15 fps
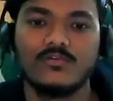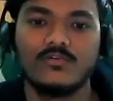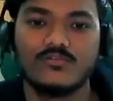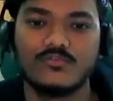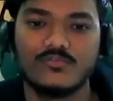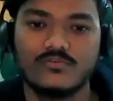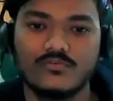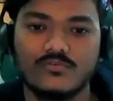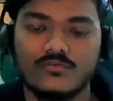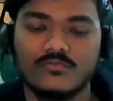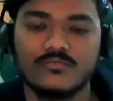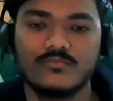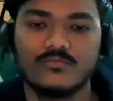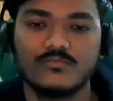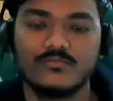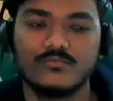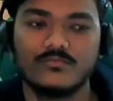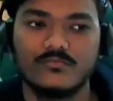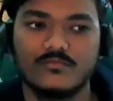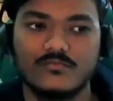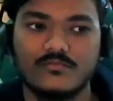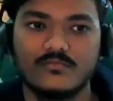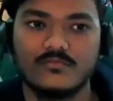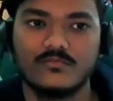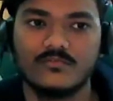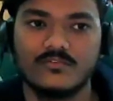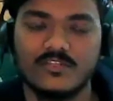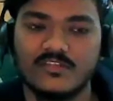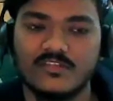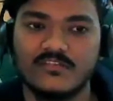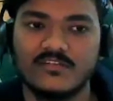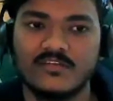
So this